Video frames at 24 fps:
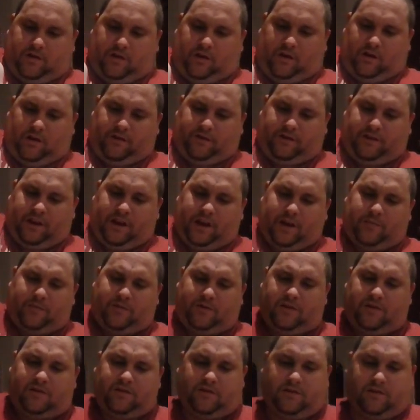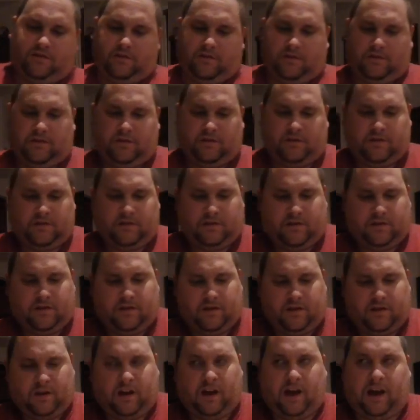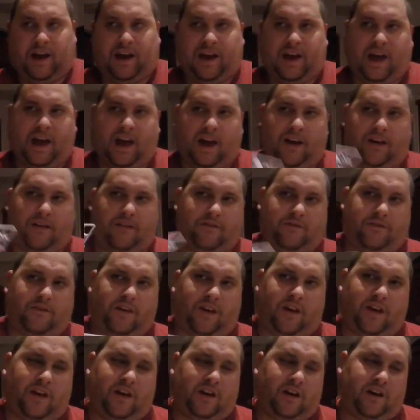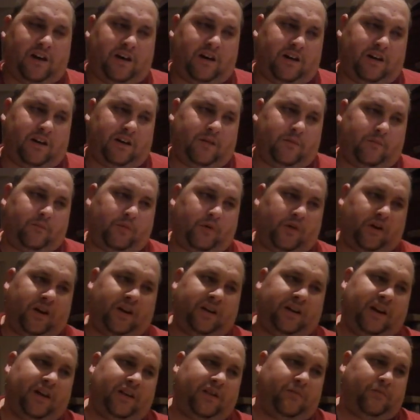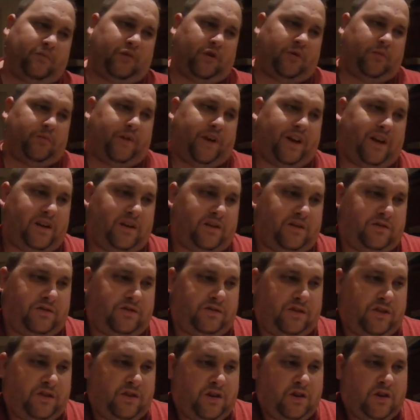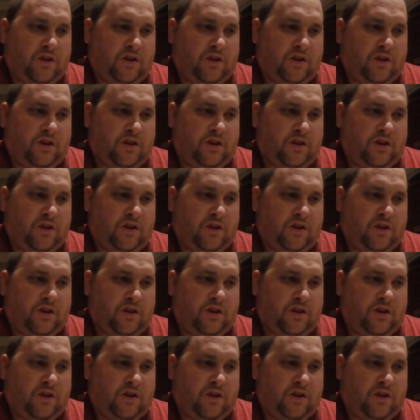off camera I have a another Barbados,